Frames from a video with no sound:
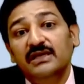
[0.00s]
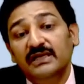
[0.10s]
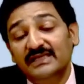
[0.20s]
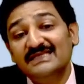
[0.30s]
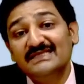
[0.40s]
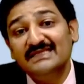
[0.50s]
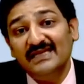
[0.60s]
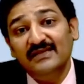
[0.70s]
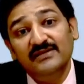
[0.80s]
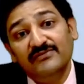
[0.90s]
it is
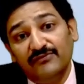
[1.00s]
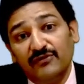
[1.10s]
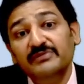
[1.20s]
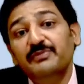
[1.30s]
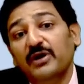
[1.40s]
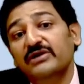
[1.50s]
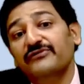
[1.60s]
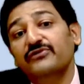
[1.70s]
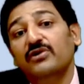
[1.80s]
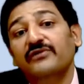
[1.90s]
from the point
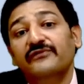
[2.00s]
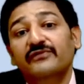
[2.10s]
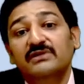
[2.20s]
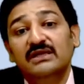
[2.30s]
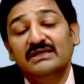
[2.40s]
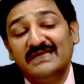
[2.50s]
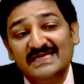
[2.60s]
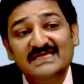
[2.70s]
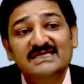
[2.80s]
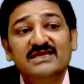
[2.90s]
of view of the
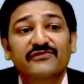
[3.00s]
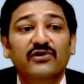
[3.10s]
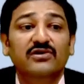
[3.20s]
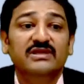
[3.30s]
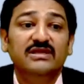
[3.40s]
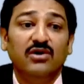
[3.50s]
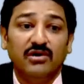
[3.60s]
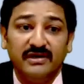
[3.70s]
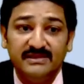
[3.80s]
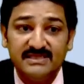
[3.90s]
necessary for the
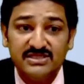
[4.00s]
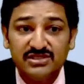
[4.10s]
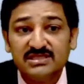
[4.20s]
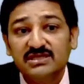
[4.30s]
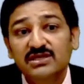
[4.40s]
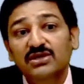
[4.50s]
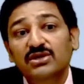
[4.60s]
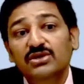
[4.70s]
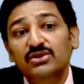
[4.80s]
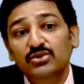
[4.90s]
organizations
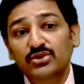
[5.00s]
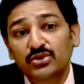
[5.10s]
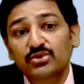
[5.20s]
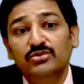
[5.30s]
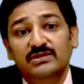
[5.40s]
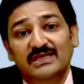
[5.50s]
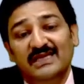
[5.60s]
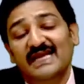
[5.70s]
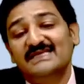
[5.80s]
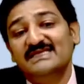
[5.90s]
to do
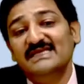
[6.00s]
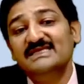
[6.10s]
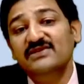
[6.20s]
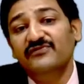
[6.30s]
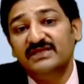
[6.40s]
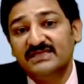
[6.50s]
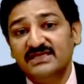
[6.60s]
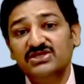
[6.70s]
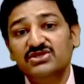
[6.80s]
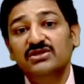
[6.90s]
extensive
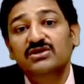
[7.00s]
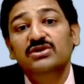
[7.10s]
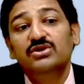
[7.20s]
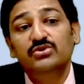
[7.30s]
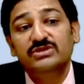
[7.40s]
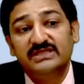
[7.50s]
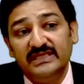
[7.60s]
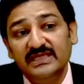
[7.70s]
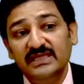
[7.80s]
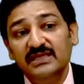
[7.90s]
research to
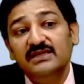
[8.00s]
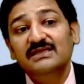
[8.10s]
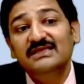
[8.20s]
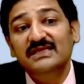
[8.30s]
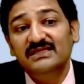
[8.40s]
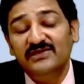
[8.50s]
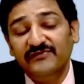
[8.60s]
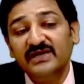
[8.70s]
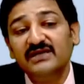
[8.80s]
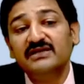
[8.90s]
study the
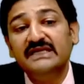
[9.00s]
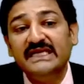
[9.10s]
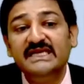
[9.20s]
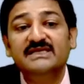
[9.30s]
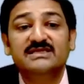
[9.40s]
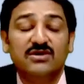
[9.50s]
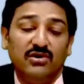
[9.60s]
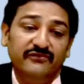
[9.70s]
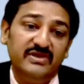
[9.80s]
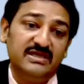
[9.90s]
different needs
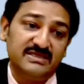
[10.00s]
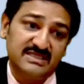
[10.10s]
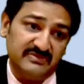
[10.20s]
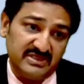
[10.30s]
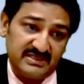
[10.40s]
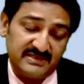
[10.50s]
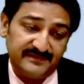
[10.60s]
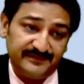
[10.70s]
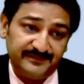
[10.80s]
of the customers.